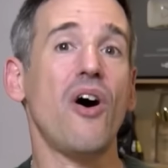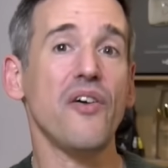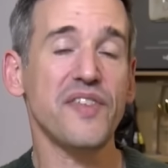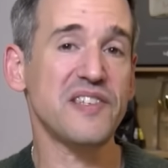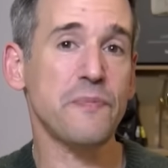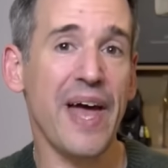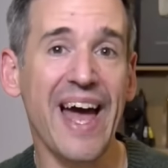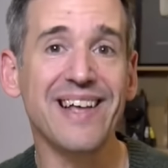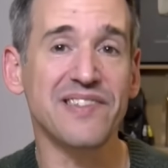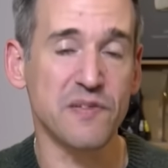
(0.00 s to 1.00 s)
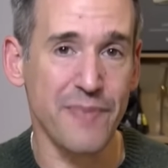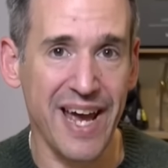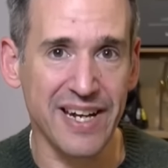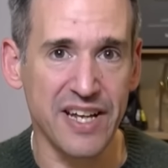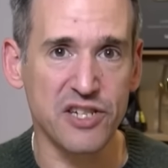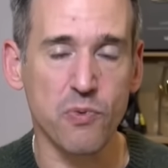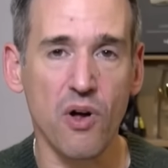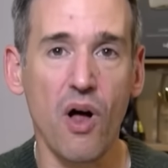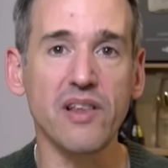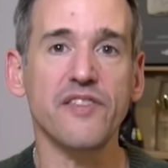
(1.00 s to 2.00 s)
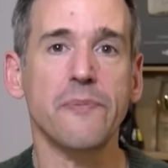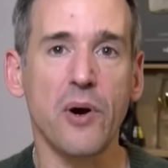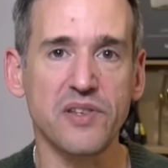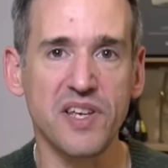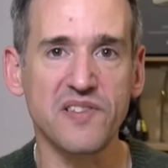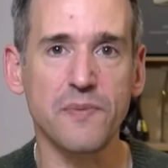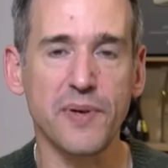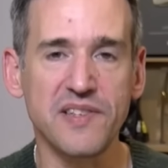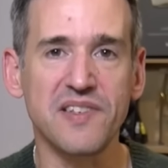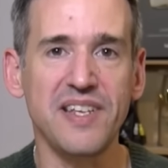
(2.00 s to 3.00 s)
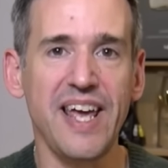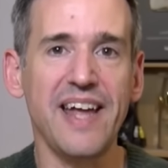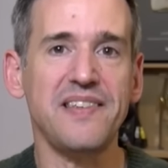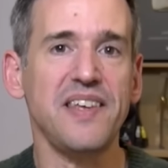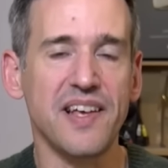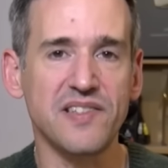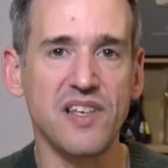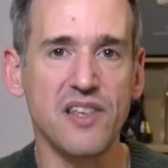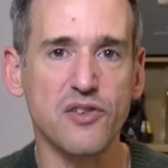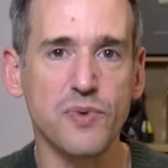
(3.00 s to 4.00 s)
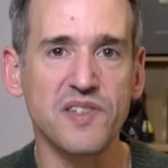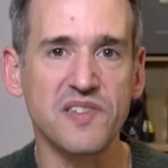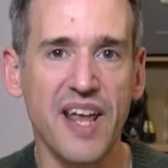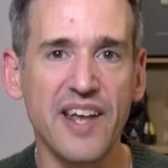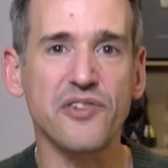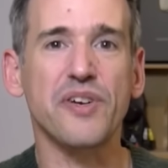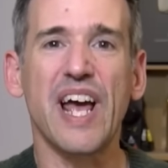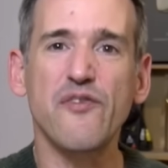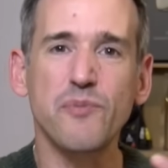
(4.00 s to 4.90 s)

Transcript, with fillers: he explains it in great detail. You can find it linked in the description of this video.